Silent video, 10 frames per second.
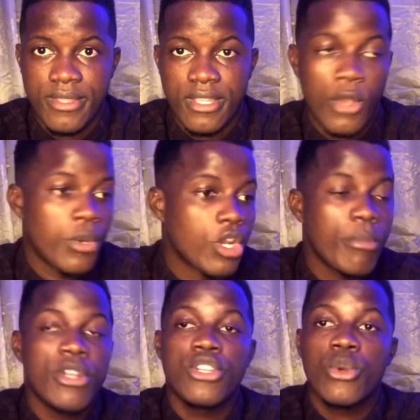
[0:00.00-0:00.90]
and when
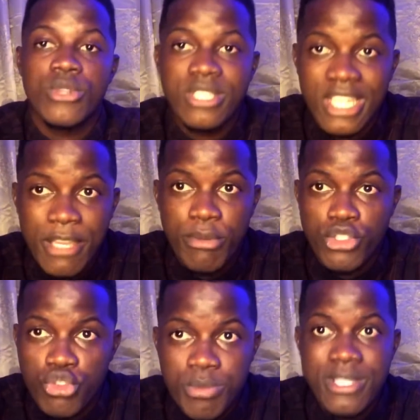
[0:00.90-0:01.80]
nobody know go yagi
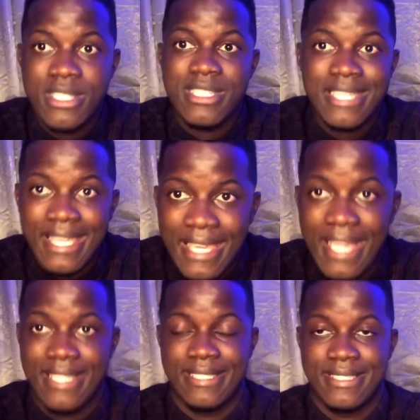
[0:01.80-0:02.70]
but your business again.